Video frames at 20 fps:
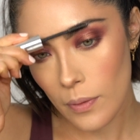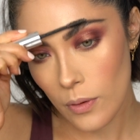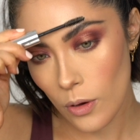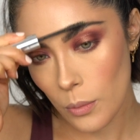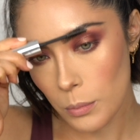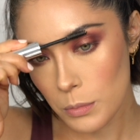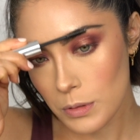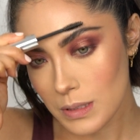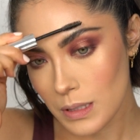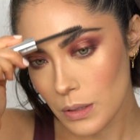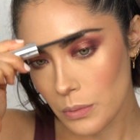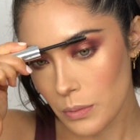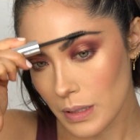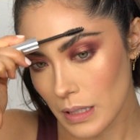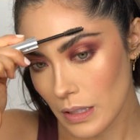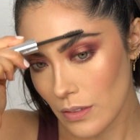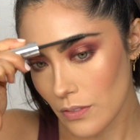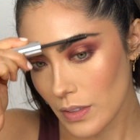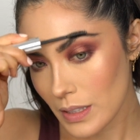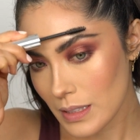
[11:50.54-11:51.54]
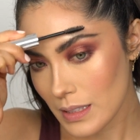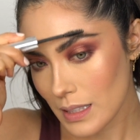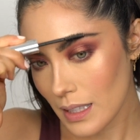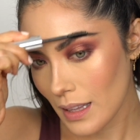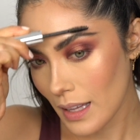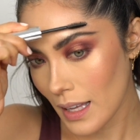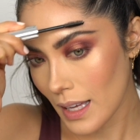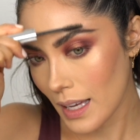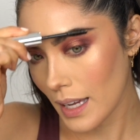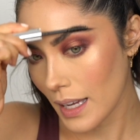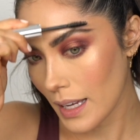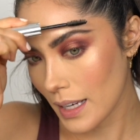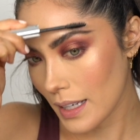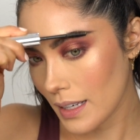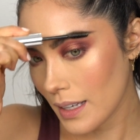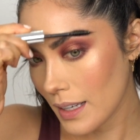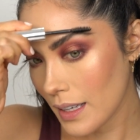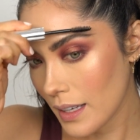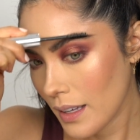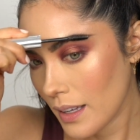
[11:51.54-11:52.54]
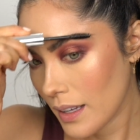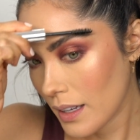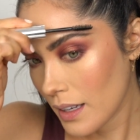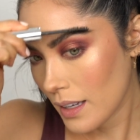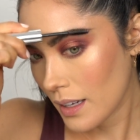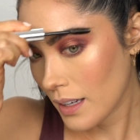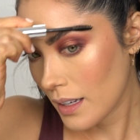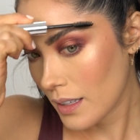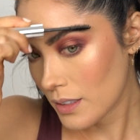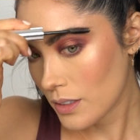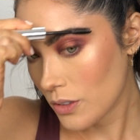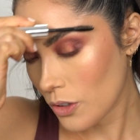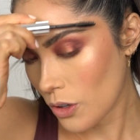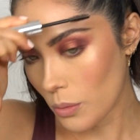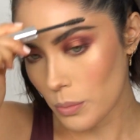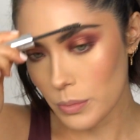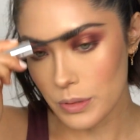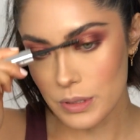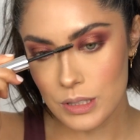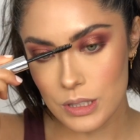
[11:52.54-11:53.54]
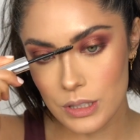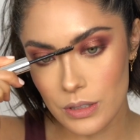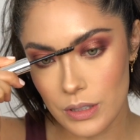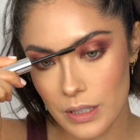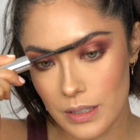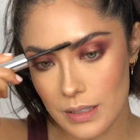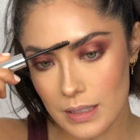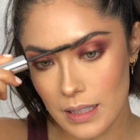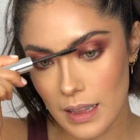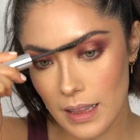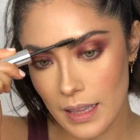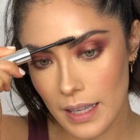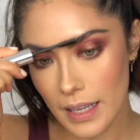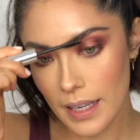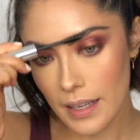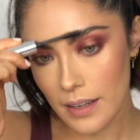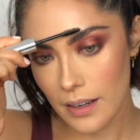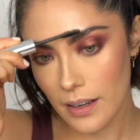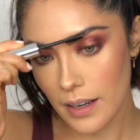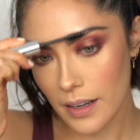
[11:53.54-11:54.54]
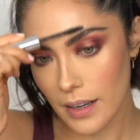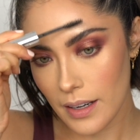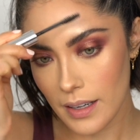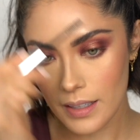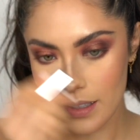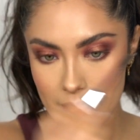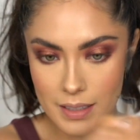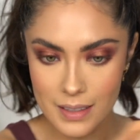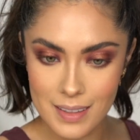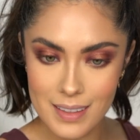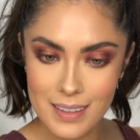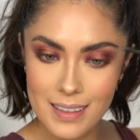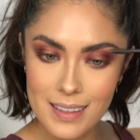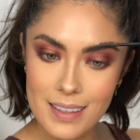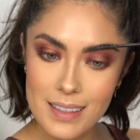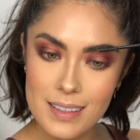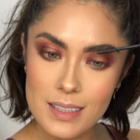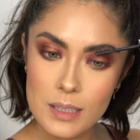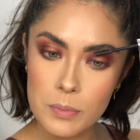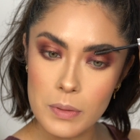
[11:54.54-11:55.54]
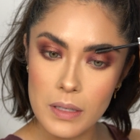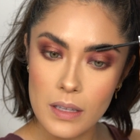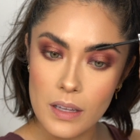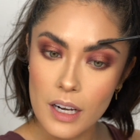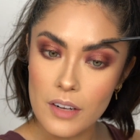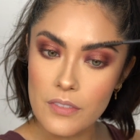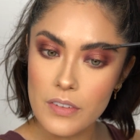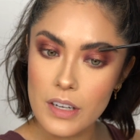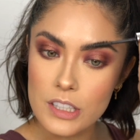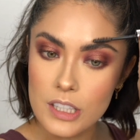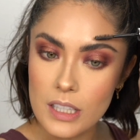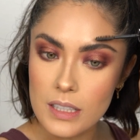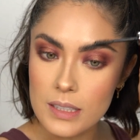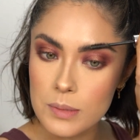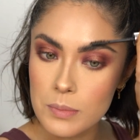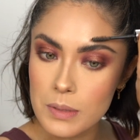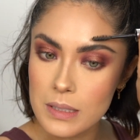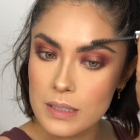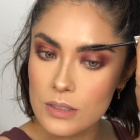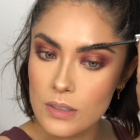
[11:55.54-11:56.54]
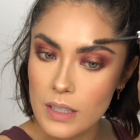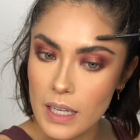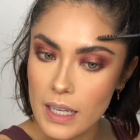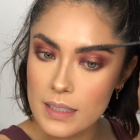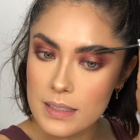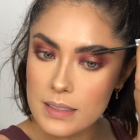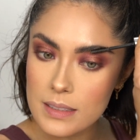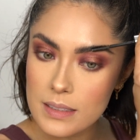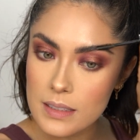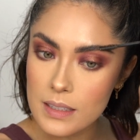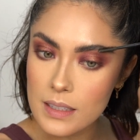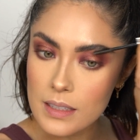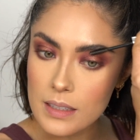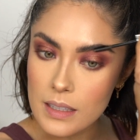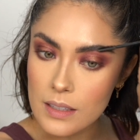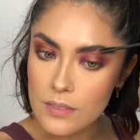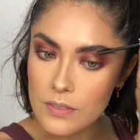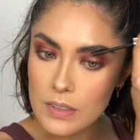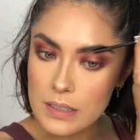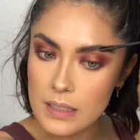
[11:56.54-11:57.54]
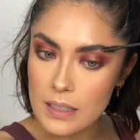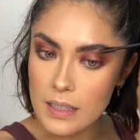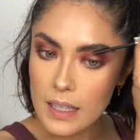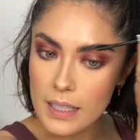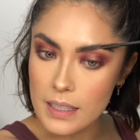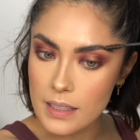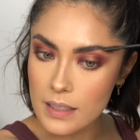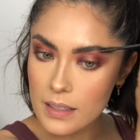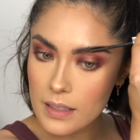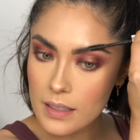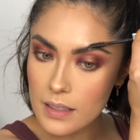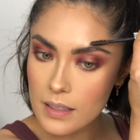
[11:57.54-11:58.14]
Almost done with Invisalign. Almost two years later. It's been a lot of adjustments, you guys, in the Invisalign.